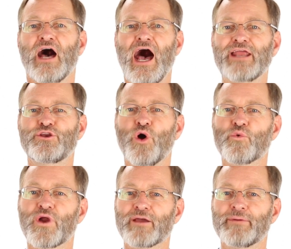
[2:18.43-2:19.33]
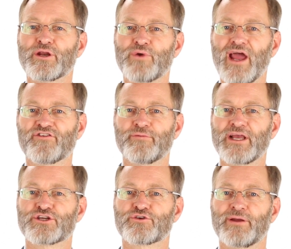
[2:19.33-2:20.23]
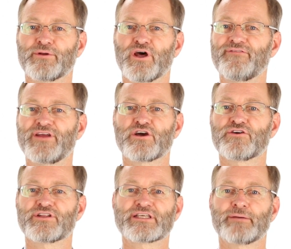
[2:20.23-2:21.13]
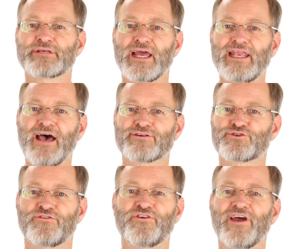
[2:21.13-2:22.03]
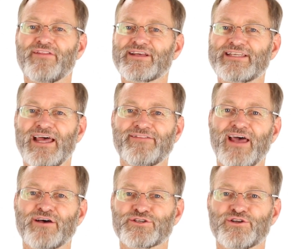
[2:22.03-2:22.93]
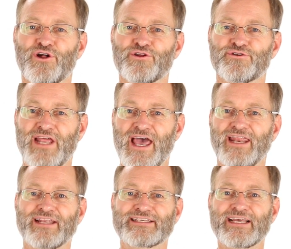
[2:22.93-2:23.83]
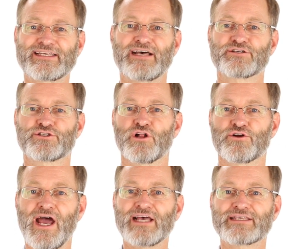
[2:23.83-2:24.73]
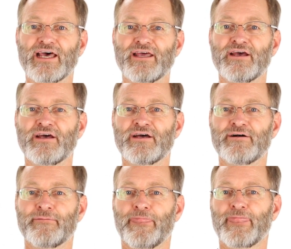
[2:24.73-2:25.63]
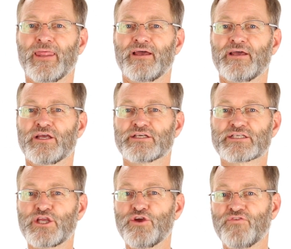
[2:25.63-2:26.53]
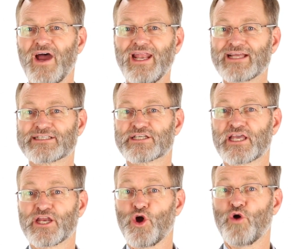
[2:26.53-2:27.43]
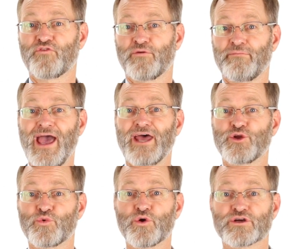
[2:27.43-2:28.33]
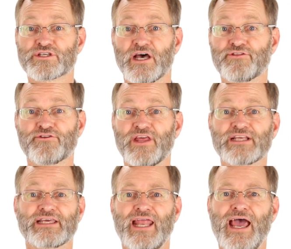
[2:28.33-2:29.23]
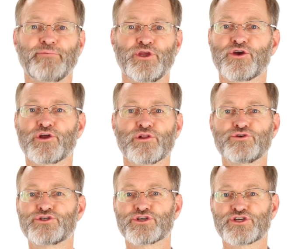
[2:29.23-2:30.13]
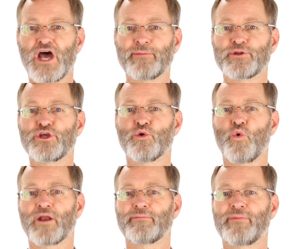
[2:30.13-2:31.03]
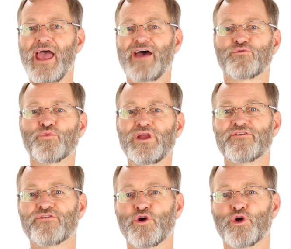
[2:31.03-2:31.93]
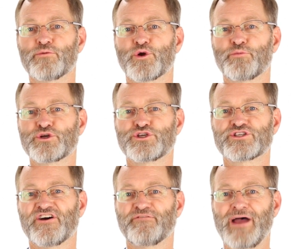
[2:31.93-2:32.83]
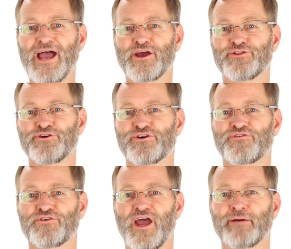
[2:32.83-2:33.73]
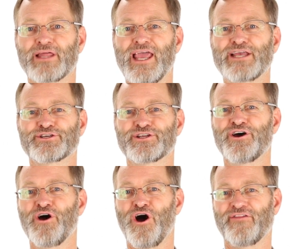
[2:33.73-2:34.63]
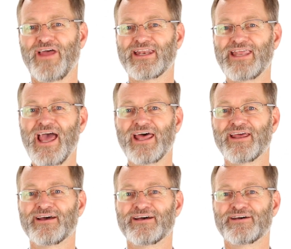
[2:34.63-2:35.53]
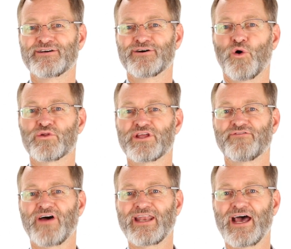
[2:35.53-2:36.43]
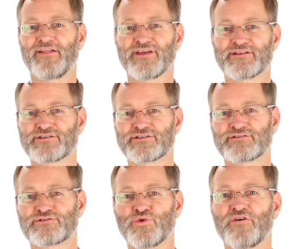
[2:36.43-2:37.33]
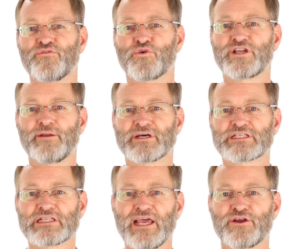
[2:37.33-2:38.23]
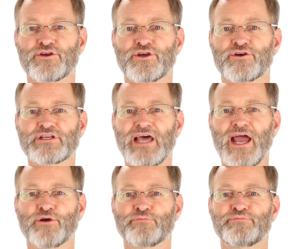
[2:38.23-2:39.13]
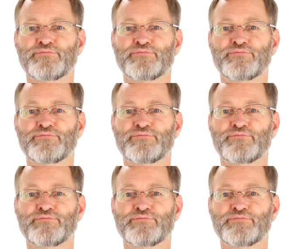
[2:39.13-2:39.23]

I don't recommend a reaffirmation agreement on a vehicle that's upside down. So if you've got this $10,000 debt and $6,000 asset, your finances can go from bad to worse. Other things can happen. You could lose your job, and you don't want to have reaffirmed or put yourself back on the hook for the obligation on that debt, only to find out that 12, 14 months later, your entire